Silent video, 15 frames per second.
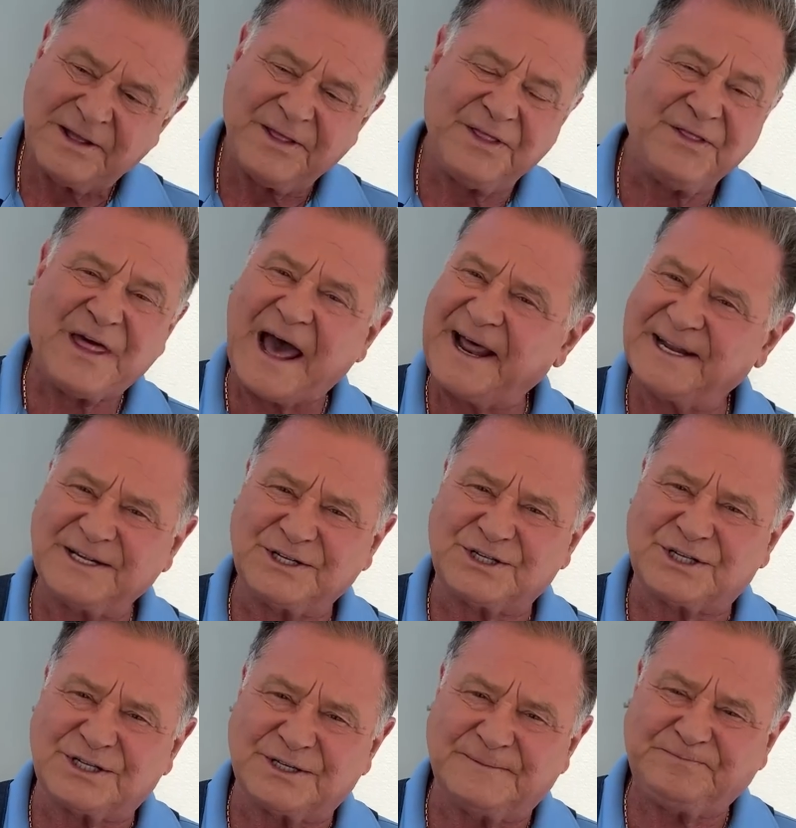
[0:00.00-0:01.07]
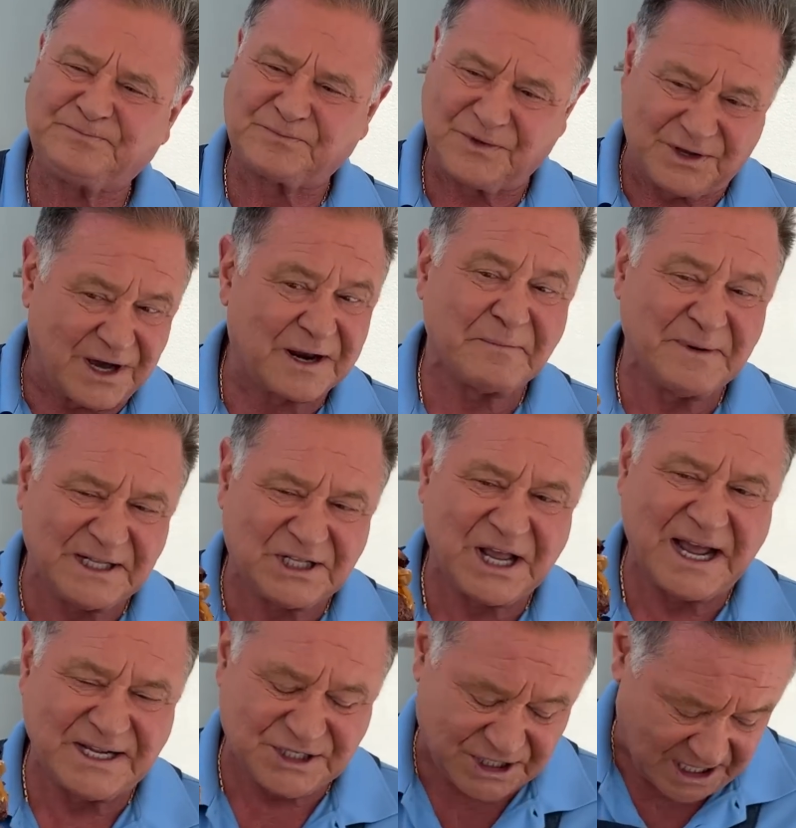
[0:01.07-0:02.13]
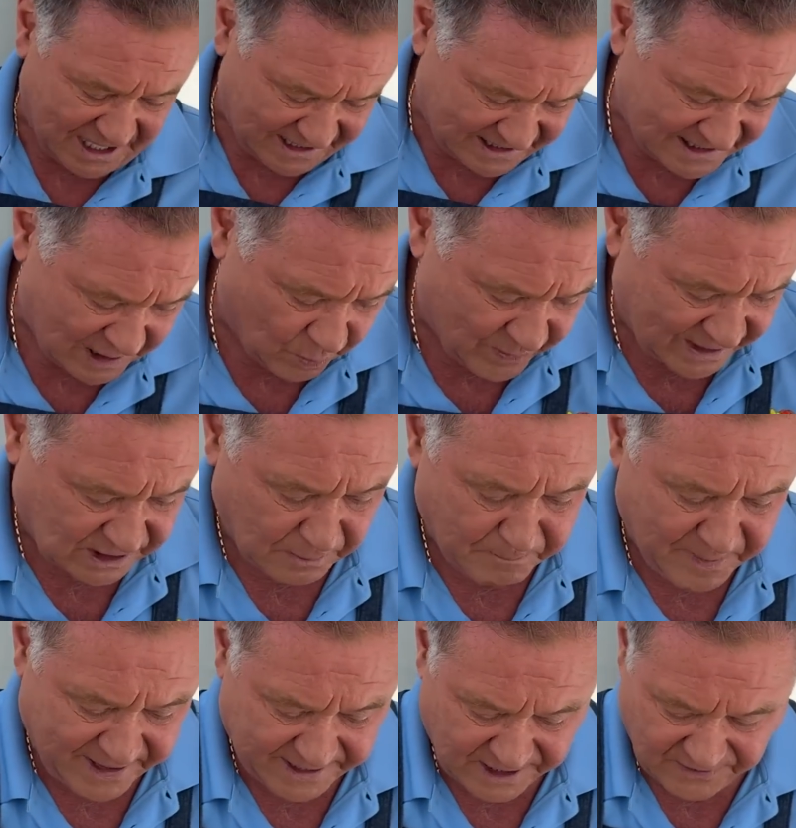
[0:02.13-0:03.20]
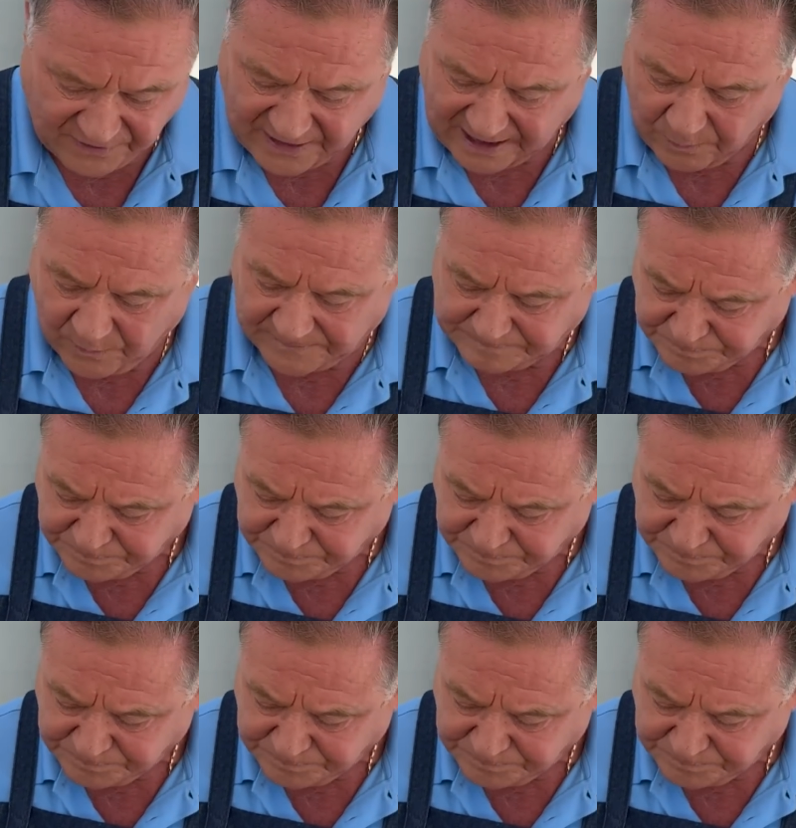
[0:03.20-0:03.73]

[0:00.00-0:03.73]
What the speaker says: that is gonna be tasty. I can't wait to bite into that one.